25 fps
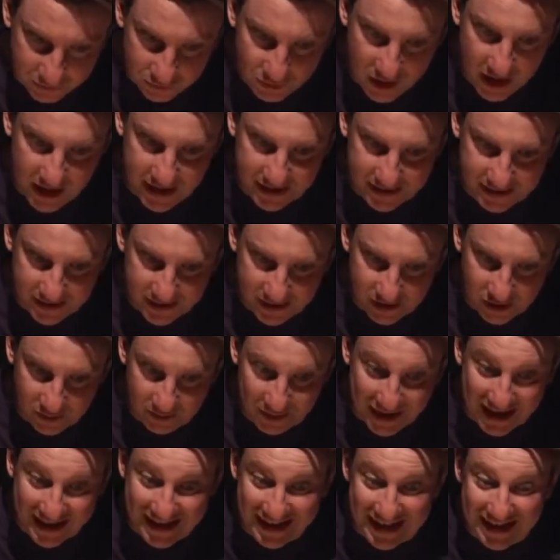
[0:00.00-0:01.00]
rises up,
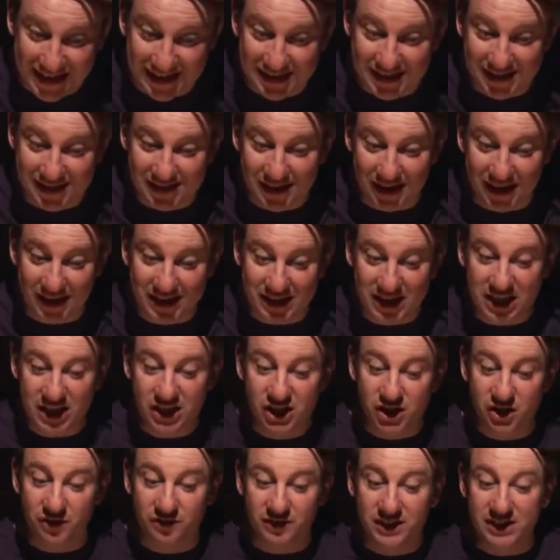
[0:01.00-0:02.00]
and inside
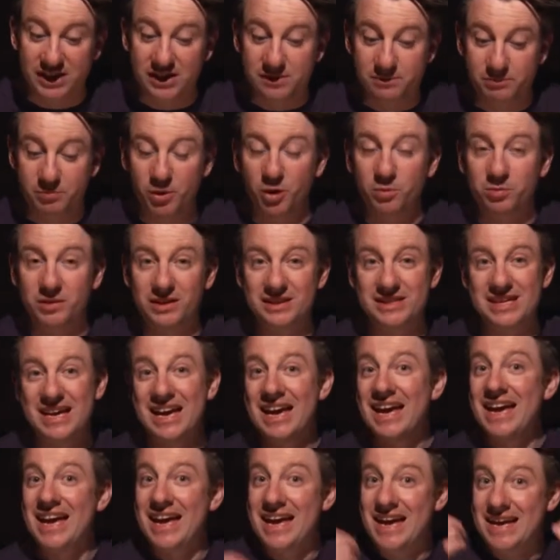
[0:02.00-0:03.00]
each of these bubbles
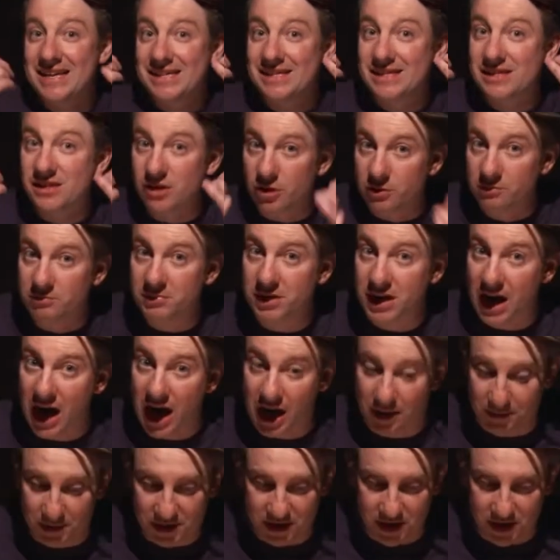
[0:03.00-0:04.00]
is some carbon